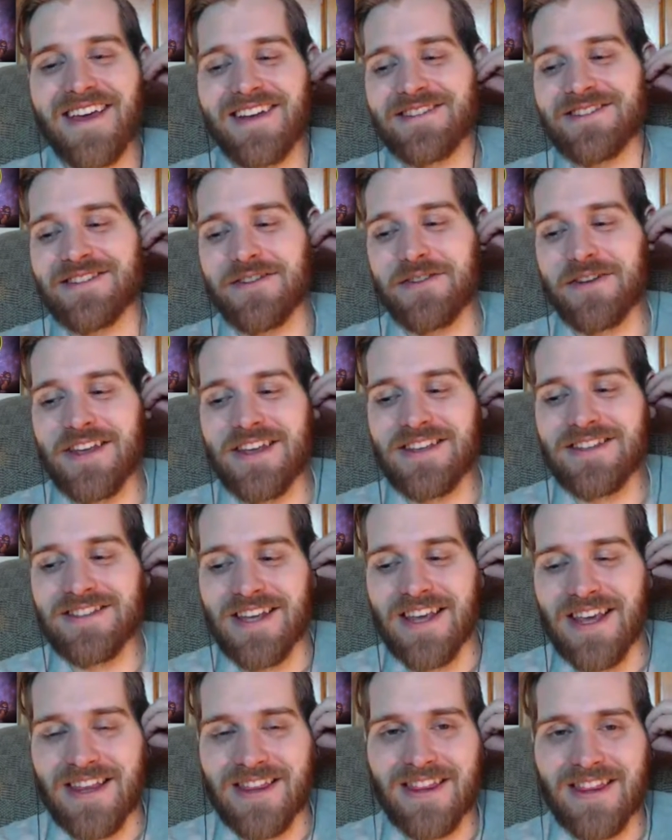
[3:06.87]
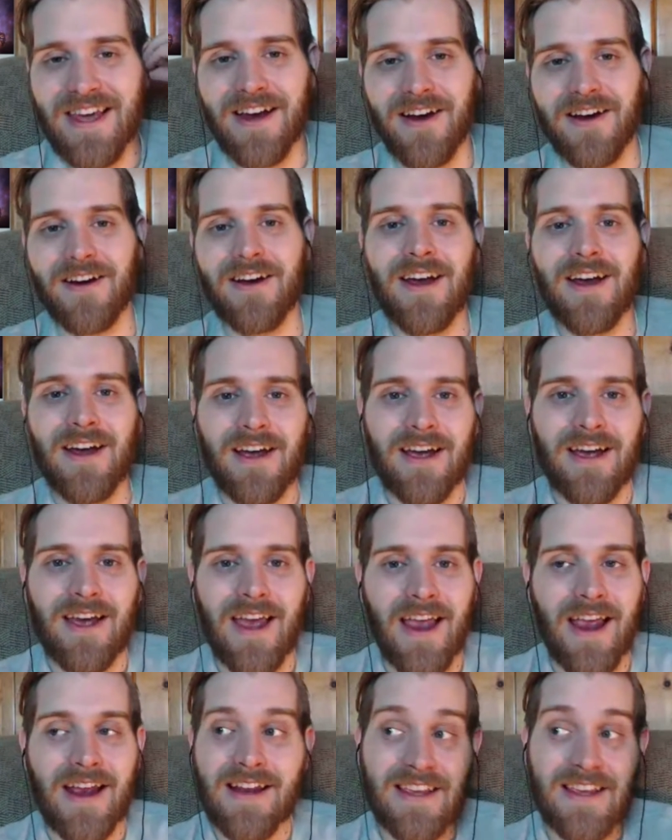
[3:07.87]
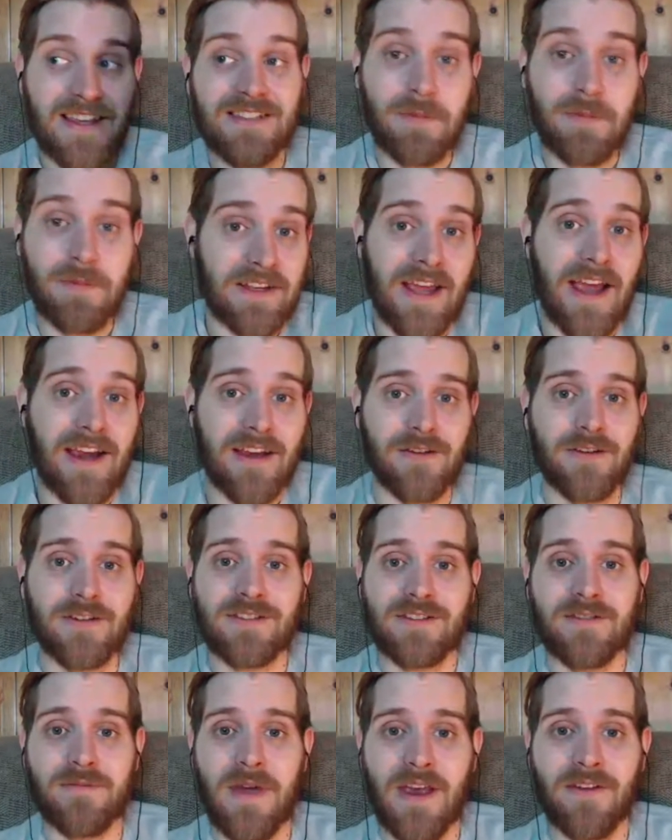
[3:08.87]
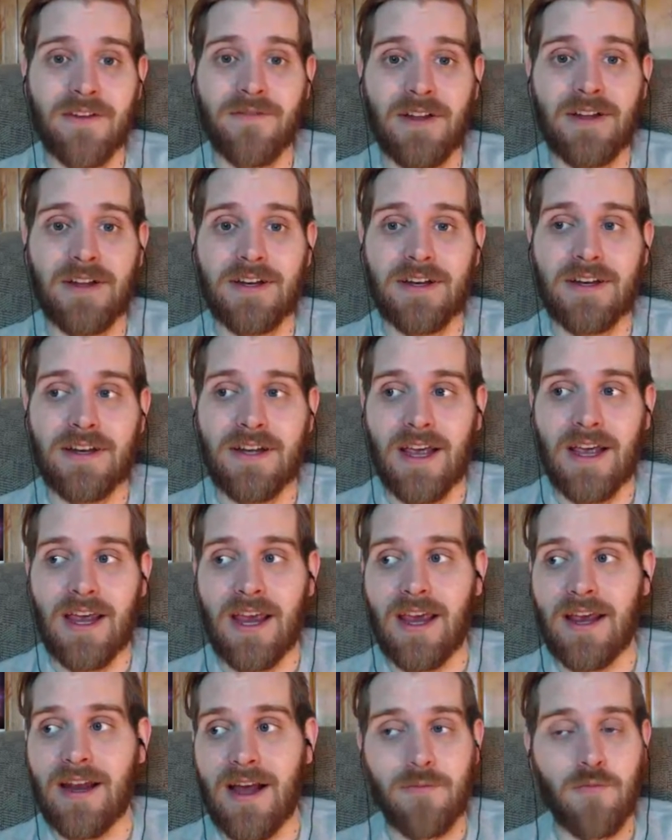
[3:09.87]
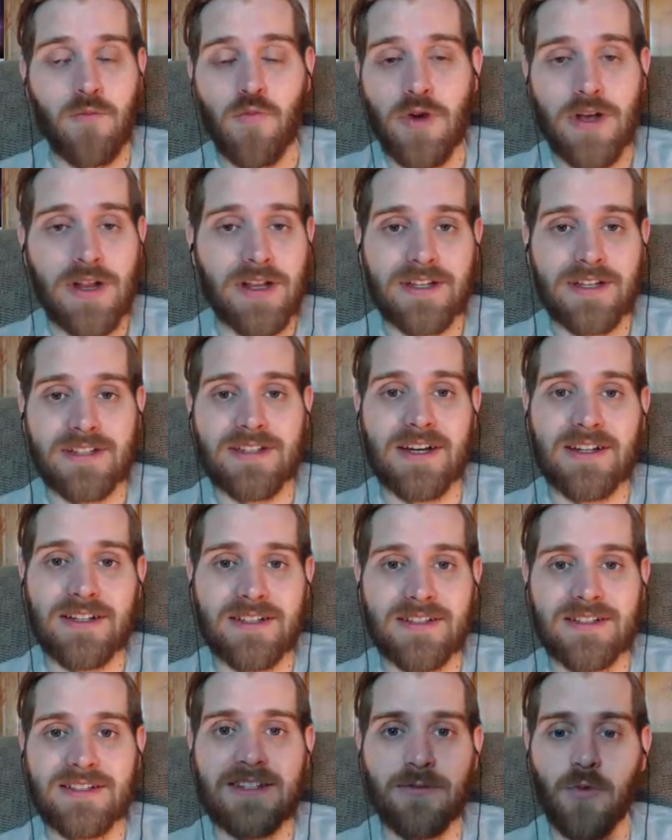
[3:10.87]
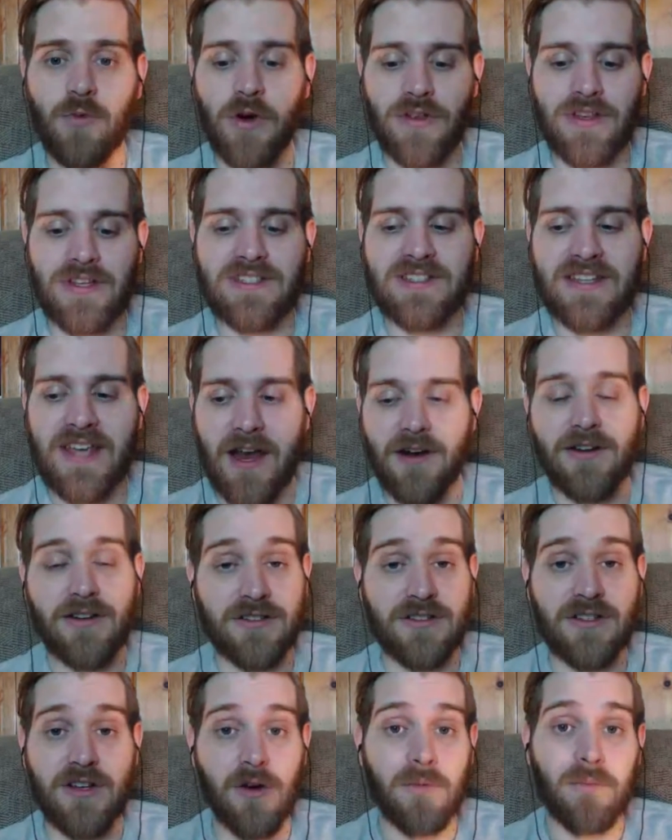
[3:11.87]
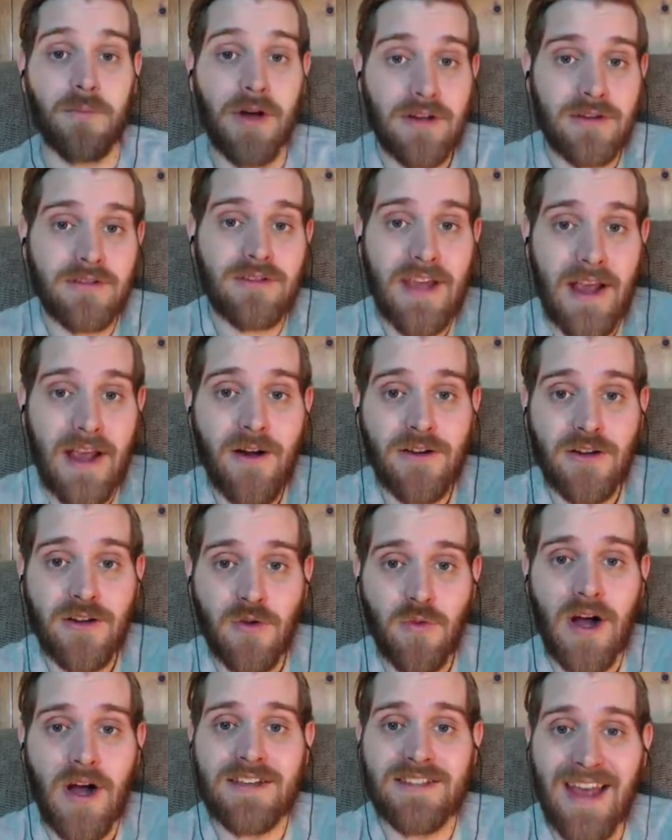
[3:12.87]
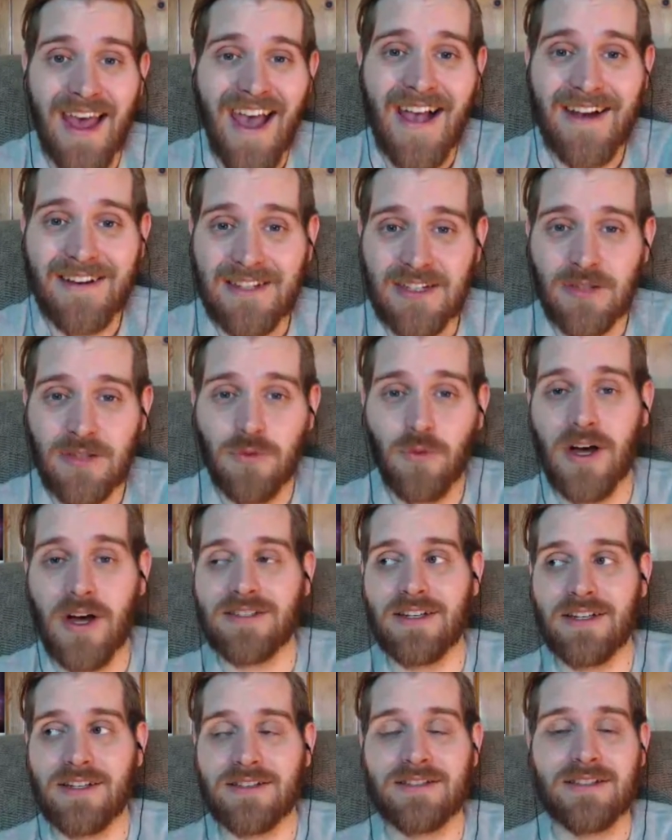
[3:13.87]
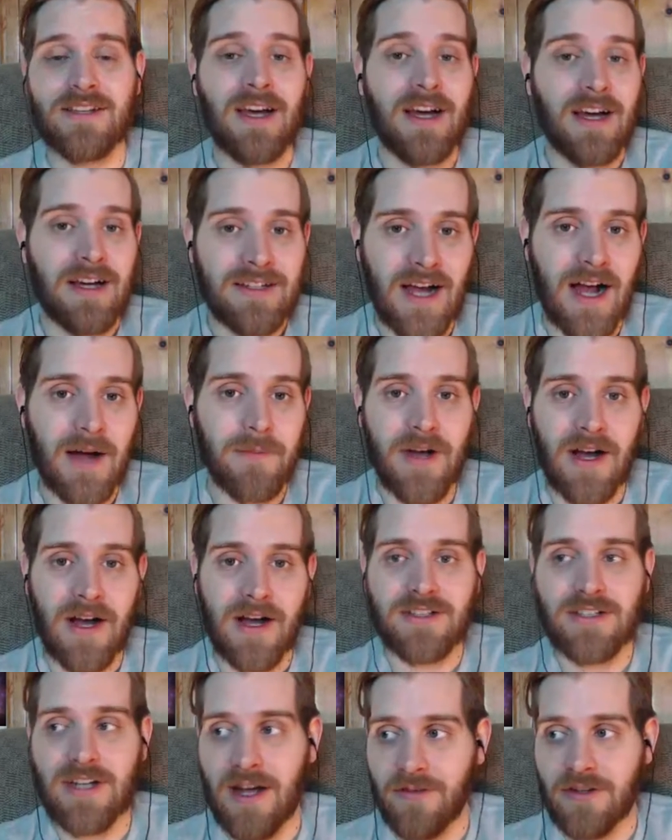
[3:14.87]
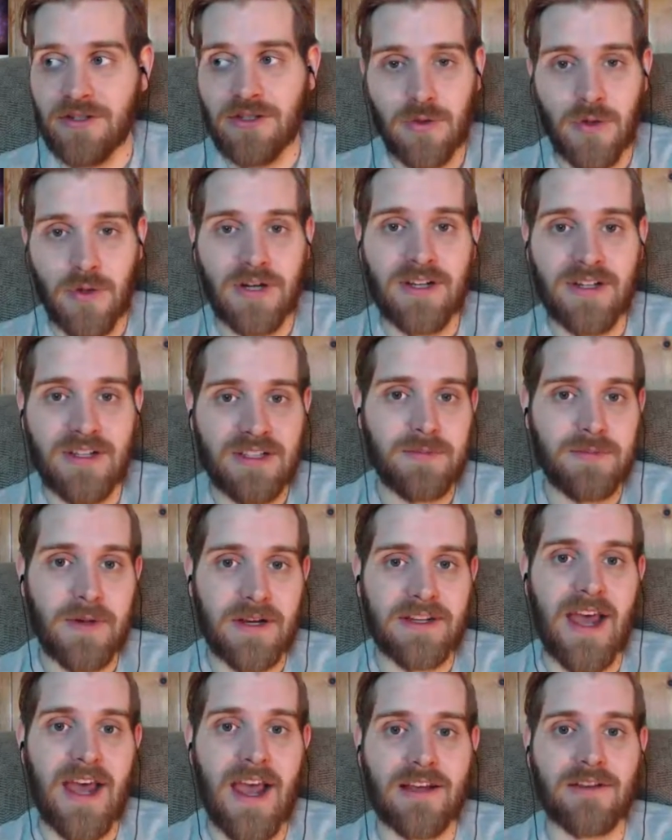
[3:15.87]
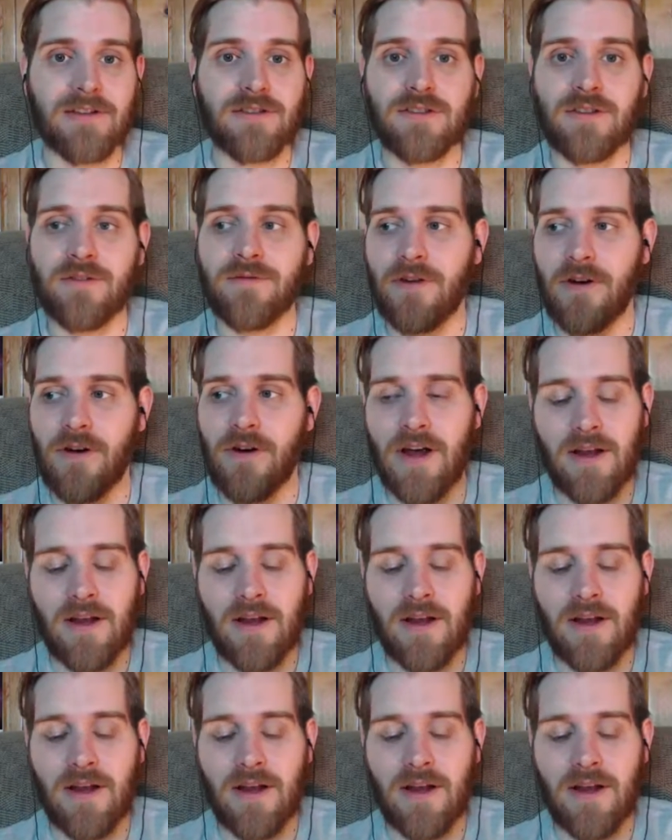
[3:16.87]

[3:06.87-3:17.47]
So he's in there, and he's spectacular as the main villain, and I'm really excited to see where these characters are going. But character-wise, acting-wise, it is top-notch. I've enjoyed it. It's spectacular so far.